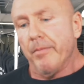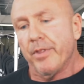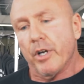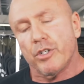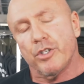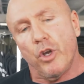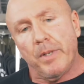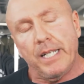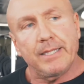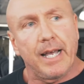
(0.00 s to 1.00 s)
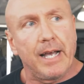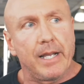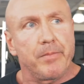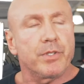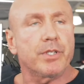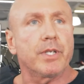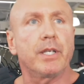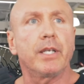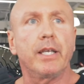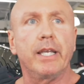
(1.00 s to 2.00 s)
There are so many times
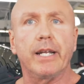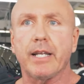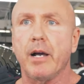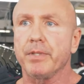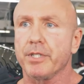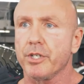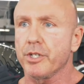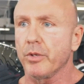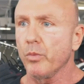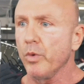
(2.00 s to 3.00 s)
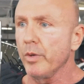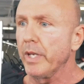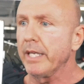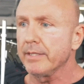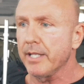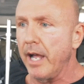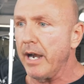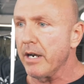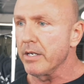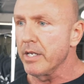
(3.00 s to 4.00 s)
in a competition when we get
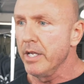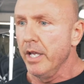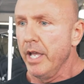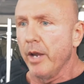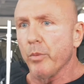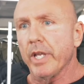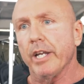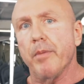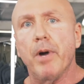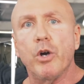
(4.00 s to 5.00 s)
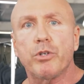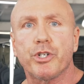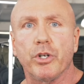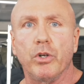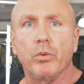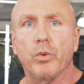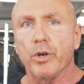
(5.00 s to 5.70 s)
tired, when we get emotional,